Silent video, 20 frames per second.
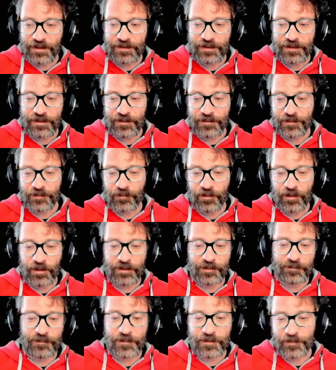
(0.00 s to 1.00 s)
here, so
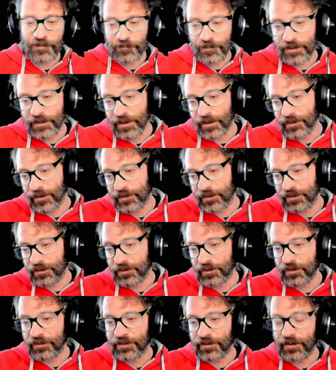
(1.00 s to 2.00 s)
items that we get are going
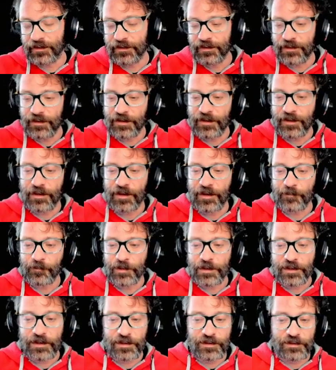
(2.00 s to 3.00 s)
to go down here, and we
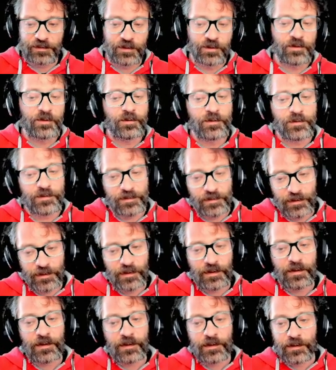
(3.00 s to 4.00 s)
can use
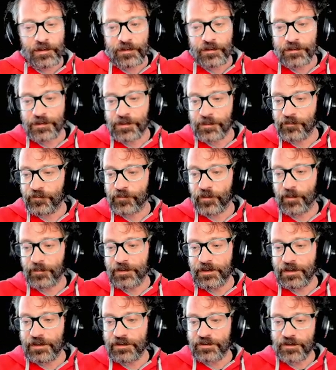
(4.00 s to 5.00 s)
them from
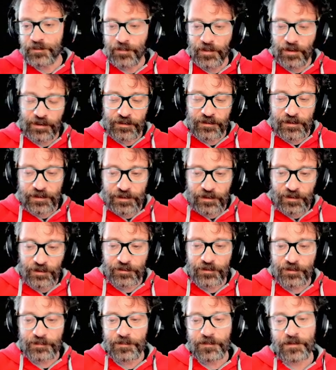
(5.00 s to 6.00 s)
here just by clicking
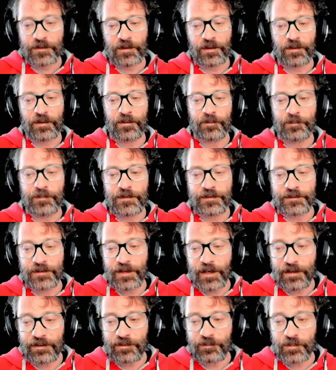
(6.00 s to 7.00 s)
on them. So we
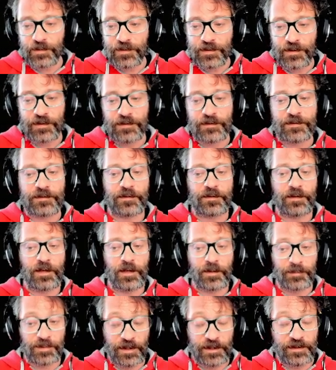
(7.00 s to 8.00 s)
started with this
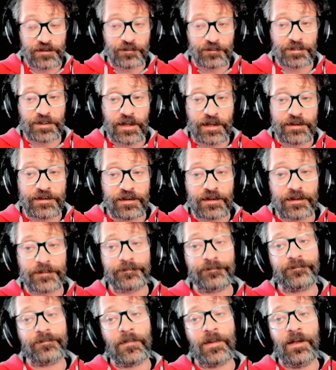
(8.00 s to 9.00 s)
ablative plating.
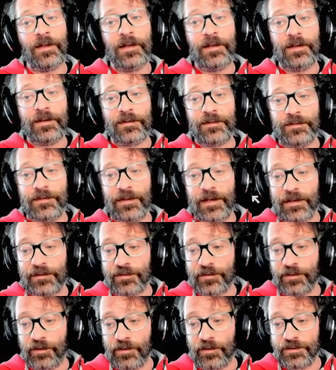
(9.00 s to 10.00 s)
That's
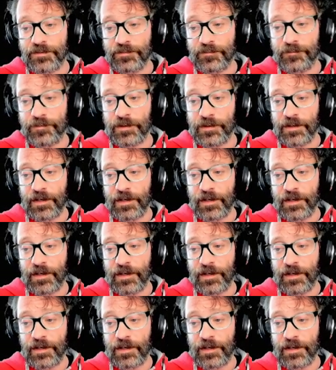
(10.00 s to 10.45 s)
going to fill